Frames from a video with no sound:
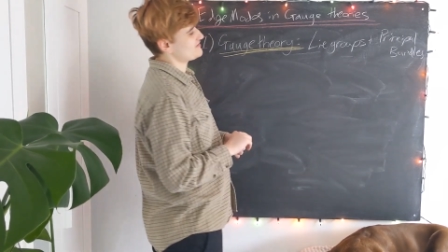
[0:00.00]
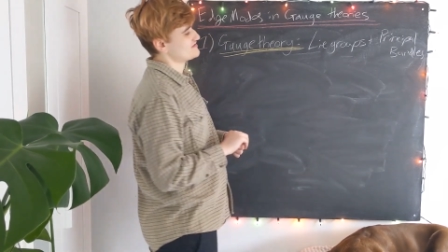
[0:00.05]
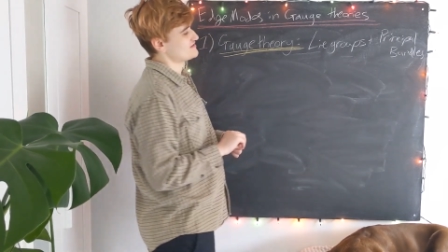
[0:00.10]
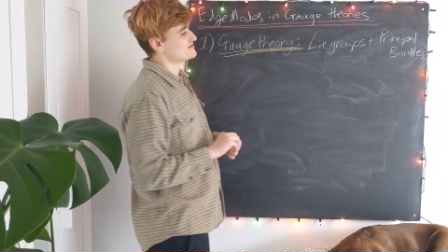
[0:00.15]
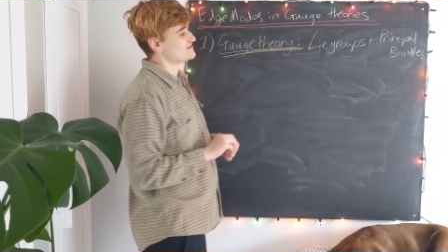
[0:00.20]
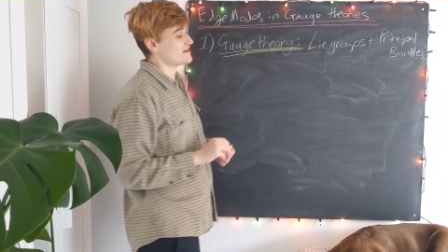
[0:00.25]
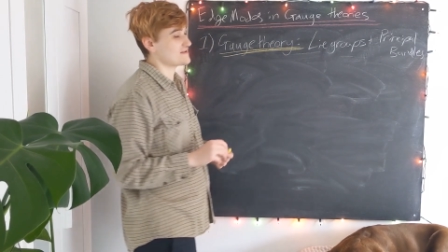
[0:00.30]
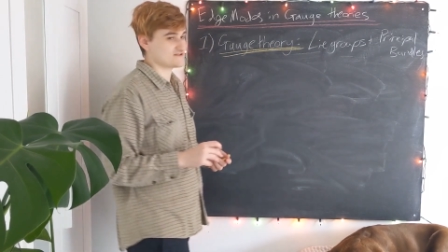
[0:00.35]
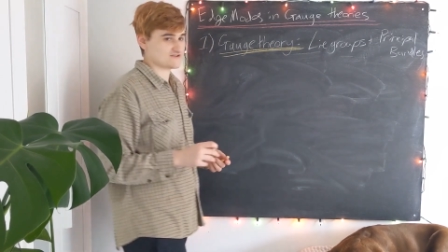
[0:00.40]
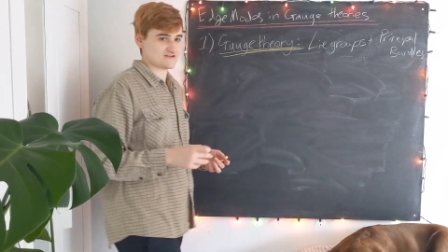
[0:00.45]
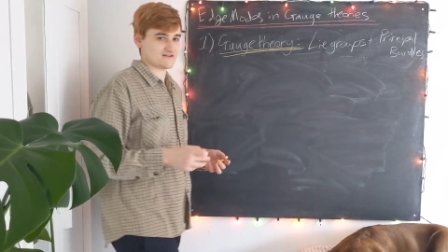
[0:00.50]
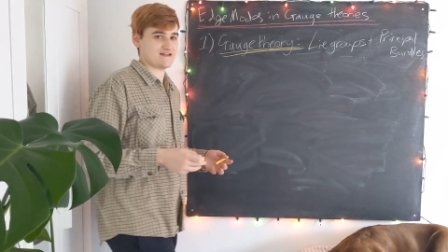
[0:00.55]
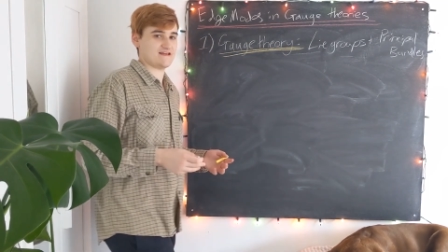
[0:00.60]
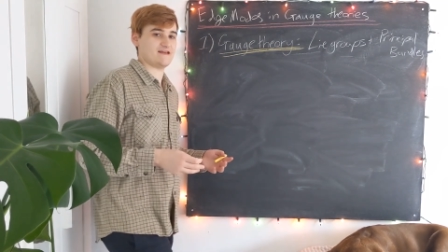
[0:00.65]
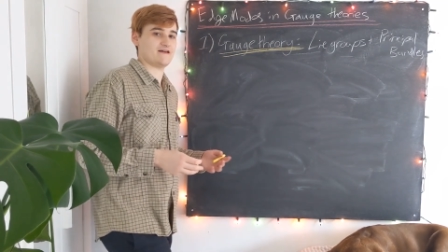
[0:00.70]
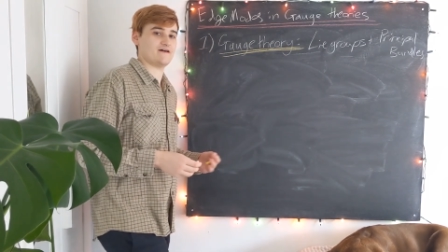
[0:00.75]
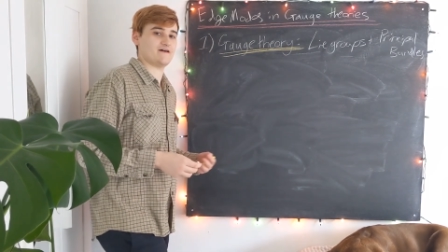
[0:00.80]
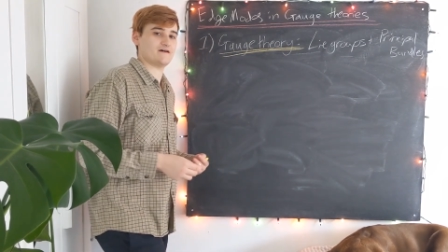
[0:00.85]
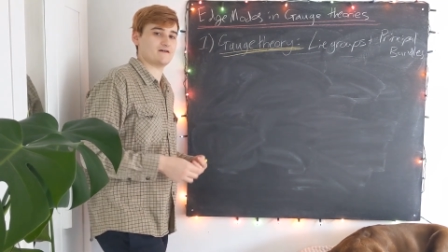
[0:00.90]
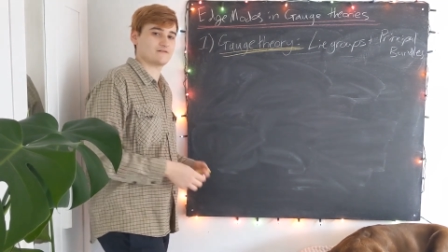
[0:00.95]
is
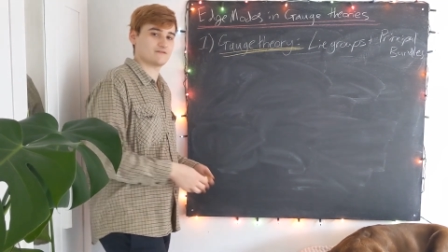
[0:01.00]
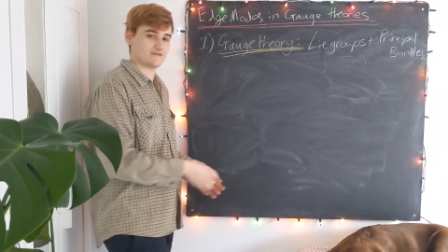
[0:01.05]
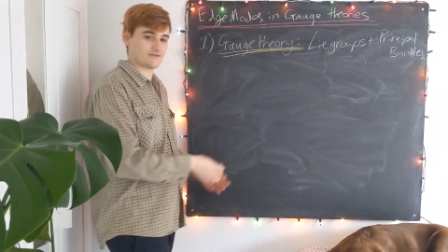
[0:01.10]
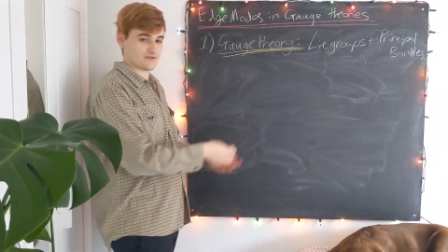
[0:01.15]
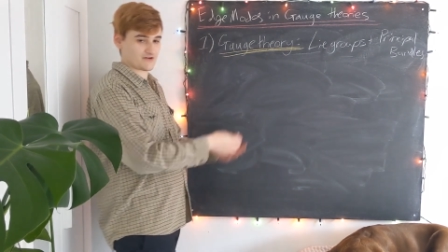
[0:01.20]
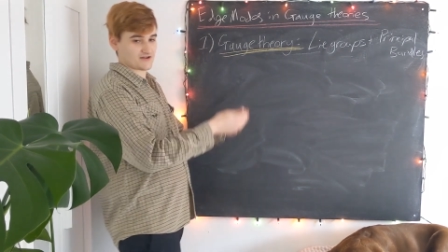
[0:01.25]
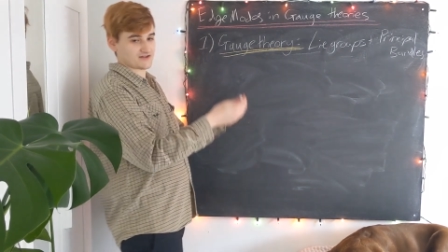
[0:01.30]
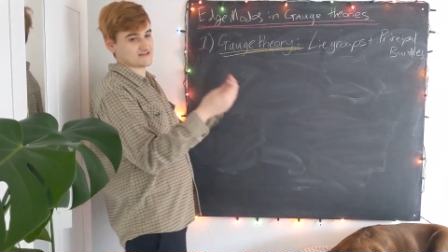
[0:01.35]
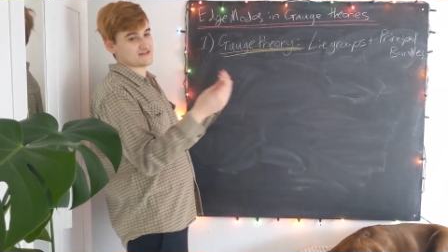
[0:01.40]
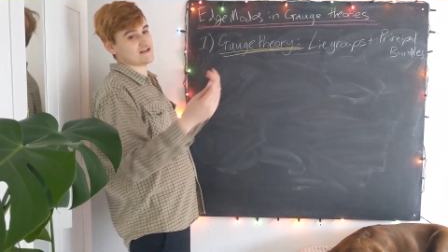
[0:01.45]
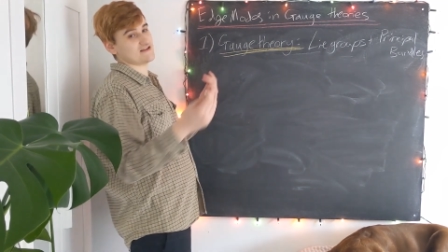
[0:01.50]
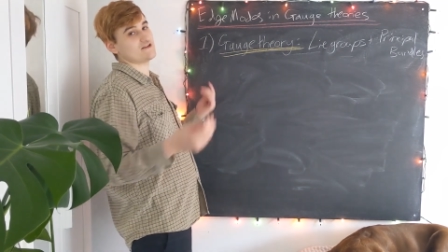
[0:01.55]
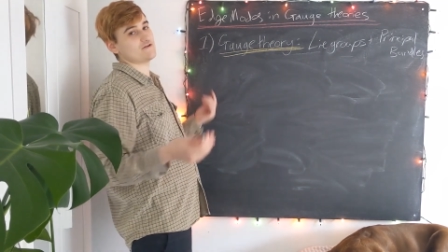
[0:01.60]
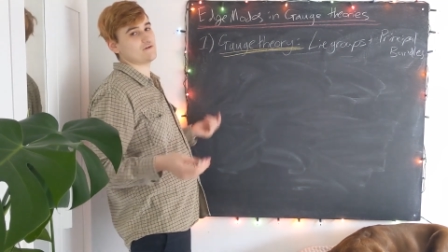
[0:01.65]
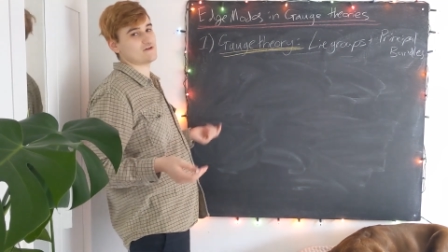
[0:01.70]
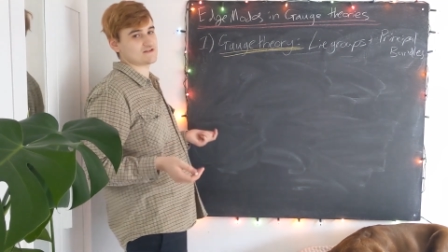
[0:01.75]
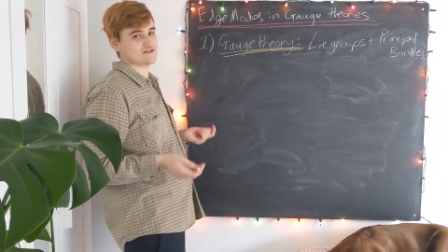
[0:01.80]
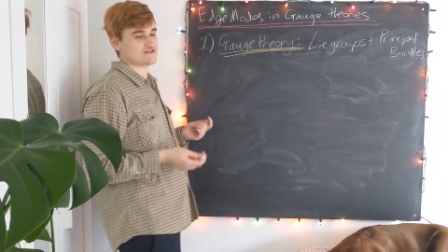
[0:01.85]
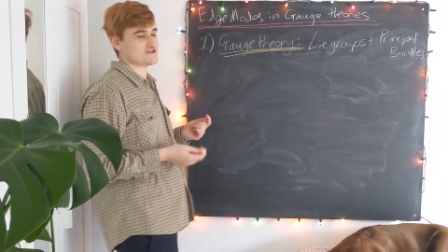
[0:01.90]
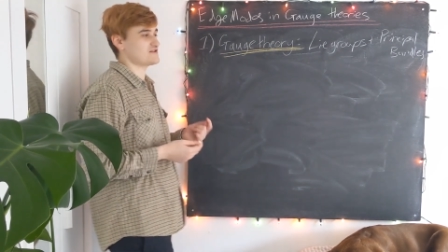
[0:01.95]
essentially the
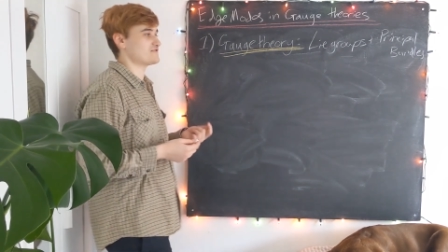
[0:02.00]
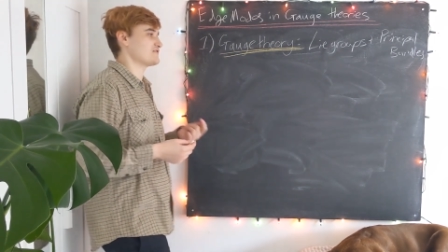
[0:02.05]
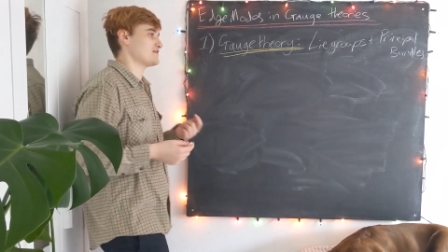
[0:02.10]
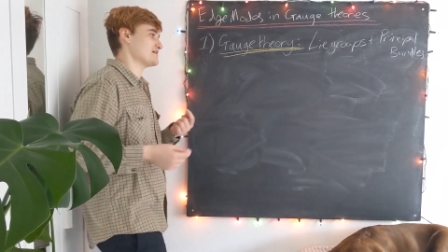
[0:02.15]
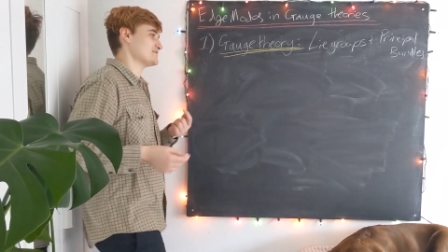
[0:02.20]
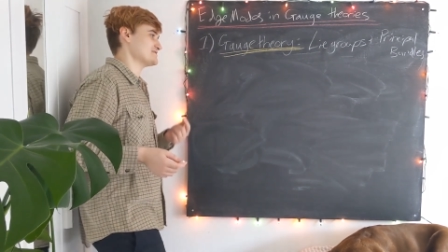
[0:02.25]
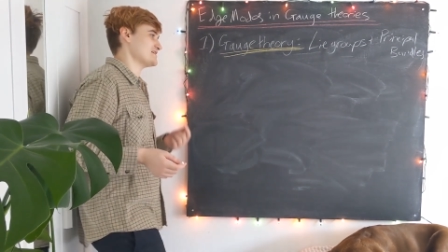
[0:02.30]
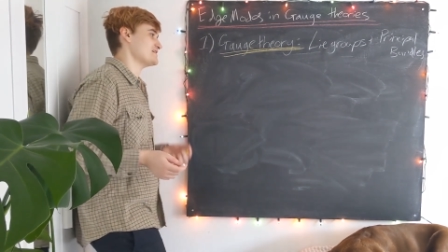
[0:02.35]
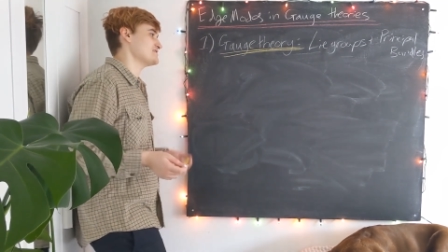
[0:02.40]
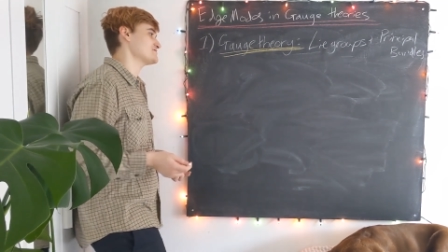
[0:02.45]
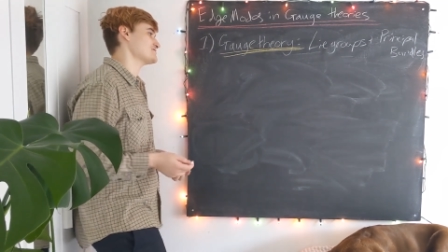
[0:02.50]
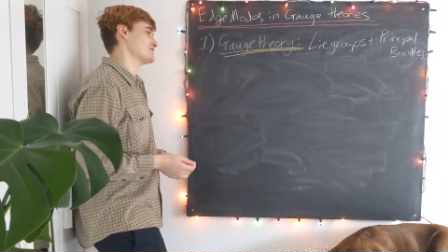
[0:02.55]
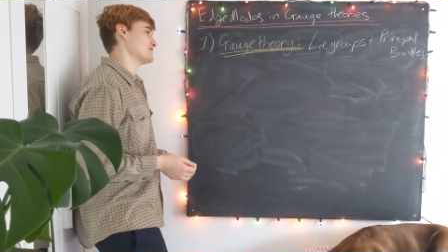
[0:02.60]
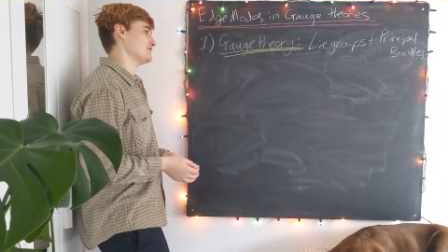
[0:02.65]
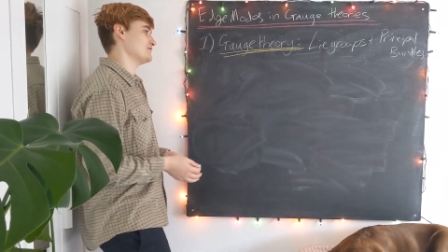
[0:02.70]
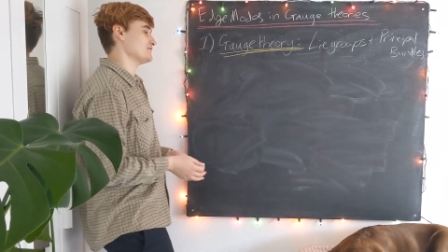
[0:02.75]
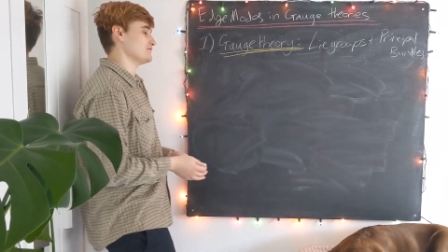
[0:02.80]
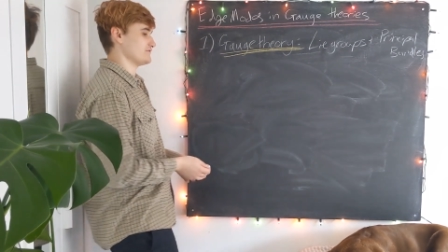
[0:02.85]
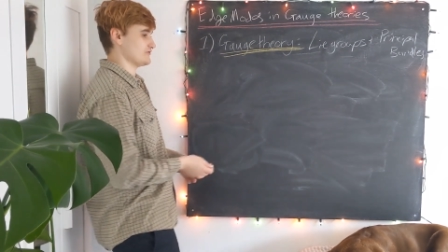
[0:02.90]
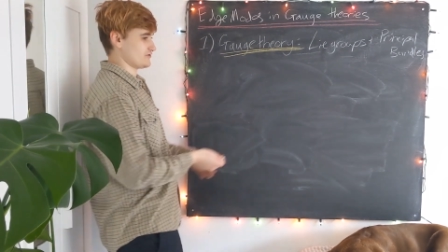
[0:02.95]
continuous
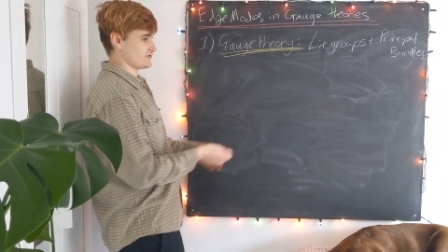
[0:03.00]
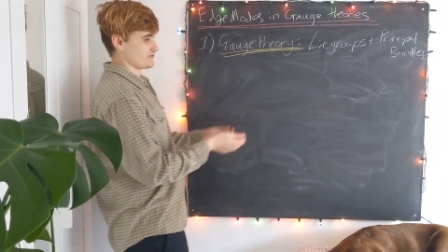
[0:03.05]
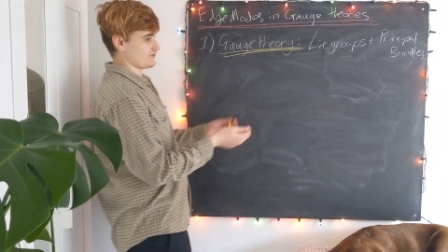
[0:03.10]
generalization of a